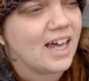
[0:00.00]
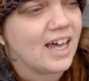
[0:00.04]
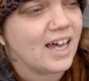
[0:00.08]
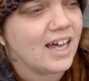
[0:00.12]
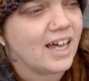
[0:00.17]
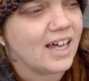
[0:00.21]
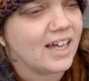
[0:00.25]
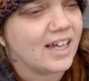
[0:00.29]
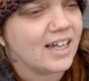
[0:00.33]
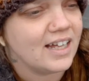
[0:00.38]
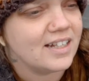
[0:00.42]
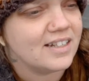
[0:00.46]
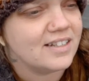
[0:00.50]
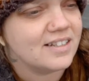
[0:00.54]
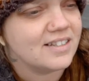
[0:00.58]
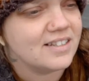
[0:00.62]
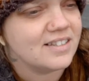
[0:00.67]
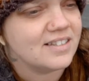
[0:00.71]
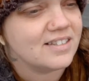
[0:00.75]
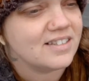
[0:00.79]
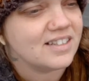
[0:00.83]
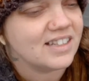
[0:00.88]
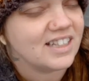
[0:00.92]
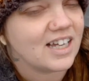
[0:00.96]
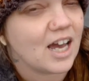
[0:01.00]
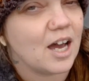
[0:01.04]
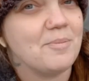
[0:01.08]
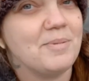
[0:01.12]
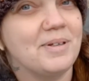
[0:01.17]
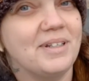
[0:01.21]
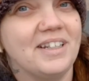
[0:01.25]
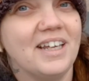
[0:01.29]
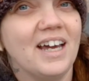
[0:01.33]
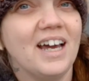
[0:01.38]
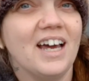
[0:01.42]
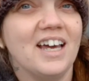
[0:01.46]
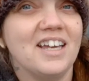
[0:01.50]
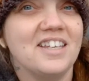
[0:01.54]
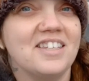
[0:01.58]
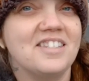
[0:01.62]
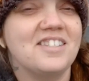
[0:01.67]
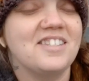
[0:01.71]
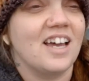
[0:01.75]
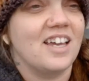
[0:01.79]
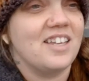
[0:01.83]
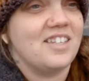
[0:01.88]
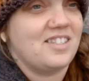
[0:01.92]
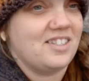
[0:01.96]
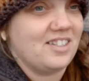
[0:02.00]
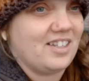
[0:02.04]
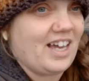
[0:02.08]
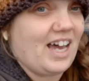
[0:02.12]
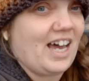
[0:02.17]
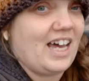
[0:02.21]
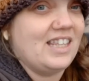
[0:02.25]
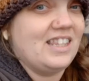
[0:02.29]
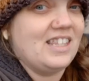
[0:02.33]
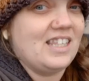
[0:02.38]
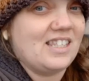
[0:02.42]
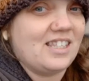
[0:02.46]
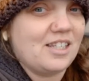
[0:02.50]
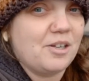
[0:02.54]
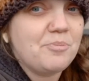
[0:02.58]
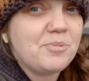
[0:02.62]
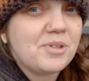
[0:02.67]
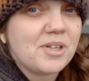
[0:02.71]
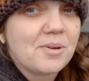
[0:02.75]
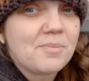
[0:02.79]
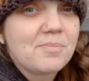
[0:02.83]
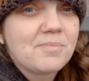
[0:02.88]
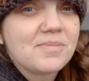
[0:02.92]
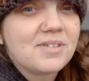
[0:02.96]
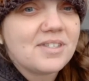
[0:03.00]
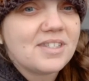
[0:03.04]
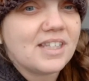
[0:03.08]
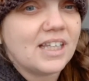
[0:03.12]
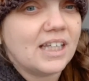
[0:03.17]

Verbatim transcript: and I mean, yeah, I, I, still had the symptoms.